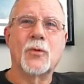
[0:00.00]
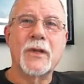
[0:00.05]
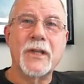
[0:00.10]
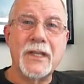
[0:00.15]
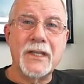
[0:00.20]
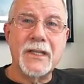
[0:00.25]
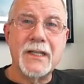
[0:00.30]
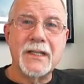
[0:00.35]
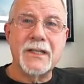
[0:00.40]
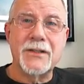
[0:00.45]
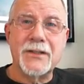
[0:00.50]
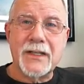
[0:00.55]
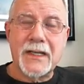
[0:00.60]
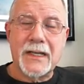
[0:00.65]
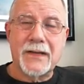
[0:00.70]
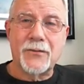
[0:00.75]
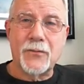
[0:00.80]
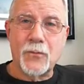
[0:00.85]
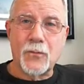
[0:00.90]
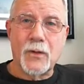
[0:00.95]
Well, we
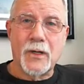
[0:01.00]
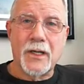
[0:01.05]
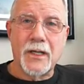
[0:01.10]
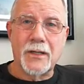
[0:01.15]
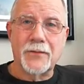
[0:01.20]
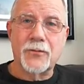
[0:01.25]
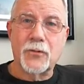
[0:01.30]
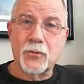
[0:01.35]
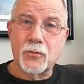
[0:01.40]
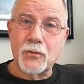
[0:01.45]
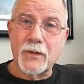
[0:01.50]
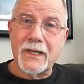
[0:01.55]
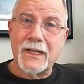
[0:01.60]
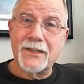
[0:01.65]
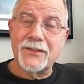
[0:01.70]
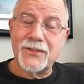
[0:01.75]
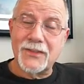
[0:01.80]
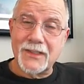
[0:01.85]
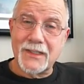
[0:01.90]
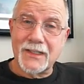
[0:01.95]
need to have a way of
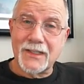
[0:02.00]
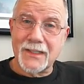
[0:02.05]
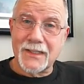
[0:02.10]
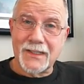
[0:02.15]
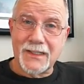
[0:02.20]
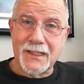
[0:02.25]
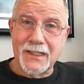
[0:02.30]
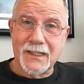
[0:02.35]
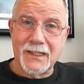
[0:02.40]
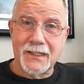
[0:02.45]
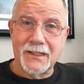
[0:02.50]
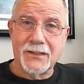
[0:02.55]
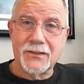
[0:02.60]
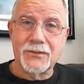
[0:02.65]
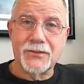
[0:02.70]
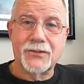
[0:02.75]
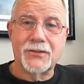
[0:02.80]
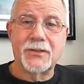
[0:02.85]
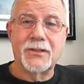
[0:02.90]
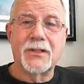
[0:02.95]
erasing
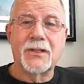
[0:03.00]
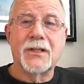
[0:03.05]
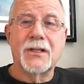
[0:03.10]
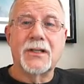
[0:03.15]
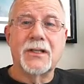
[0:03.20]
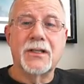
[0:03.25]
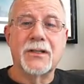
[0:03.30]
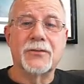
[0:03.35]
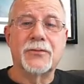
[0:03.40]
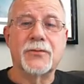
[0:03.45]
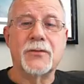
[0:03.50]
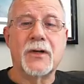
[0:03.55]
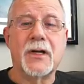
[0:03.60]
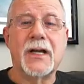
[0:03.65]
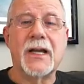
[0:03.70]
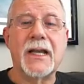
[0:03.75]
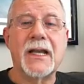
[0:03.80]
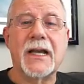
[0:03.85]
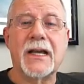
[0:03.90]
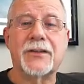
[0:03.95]
things.
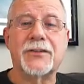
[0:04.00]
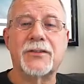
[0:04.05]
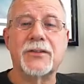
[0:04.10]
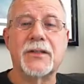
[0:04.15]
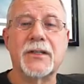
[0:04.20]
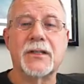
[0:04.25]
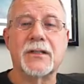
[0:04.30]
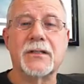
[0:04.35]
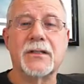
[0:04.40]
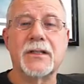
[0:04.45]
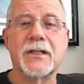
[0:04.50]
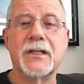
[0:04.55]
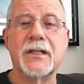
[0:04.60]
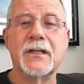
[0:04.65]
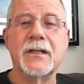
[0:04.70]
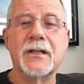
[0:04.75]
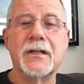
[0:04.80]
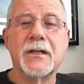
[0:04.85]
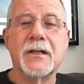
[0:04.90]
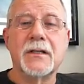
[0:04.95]
If I
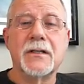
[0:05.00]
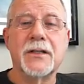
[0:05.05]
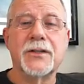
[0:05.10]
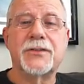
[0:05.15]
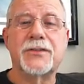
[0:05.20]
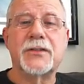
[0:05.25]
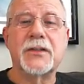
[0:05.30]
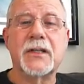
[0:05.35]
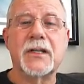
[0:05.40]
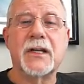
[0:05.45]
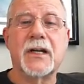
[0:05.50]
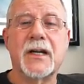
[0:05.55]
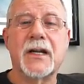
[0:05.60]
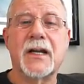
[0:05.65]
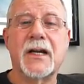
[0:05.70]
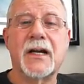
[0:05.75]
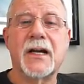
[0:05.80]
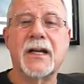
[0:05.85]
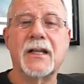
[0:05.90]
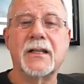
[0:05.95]
accidentally, let's
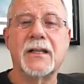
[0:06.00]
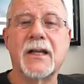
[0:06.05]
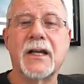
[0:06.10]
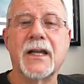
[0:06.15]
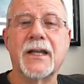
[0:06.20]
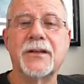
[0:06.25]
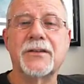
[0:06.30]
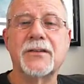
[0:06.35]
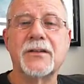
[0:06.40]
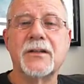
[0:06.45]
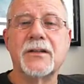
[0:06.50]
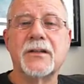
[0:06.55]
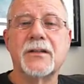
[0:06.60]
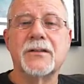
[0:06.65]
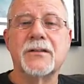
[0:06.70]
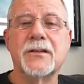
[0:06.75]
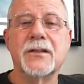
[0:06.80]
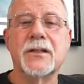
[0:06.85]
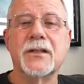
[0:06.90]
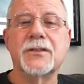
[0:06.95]
say I
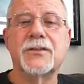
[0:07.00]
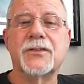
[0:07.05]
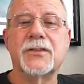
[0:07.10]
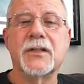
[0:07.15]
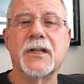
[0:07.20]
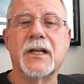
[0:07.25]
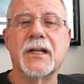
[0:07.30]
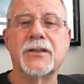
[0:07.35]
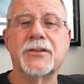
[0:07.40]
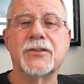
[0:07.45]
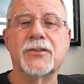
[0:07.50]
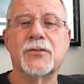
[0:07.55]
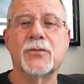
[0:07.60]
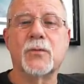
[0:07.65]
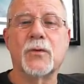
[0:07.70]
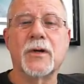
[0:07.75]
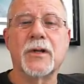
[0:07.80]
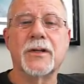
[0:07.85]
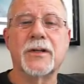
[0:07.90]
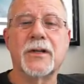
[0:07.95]
highlight this and
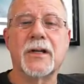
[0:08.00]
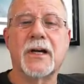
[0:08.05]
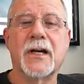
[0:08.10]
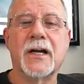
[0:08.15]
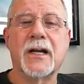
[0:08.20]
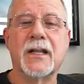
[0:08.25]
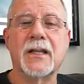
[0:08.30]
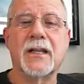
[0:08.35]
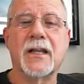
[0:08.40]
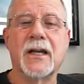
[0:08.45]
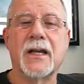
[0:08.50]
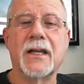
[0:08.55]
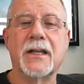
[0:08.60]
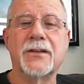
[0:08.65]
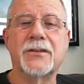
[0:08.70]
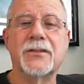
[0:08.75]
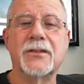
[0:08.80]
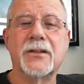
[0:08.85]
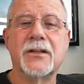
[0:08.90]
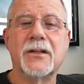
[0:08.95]
I just wanted to
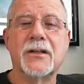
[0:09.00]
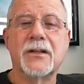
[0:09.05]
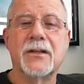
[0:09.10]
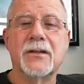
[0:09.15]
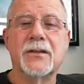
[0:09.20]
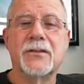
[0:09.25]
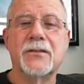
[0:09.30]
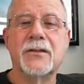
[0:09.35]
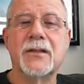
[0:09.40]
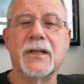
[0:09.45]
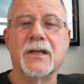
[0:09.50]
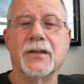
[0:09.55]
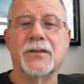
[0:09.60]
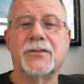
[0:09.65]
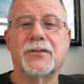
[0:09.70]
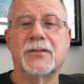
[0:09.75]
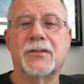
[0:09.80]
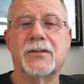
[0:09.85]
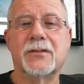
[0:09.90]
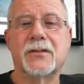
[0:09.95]
highlight
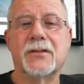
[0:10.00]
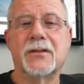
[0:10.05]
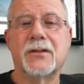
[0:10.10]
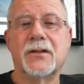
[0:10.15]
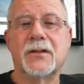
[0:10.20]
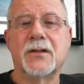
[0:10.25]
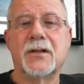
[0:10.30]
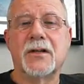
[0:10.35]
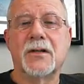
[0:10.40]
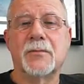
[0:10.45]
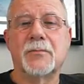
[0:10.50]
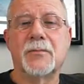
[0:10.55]
this,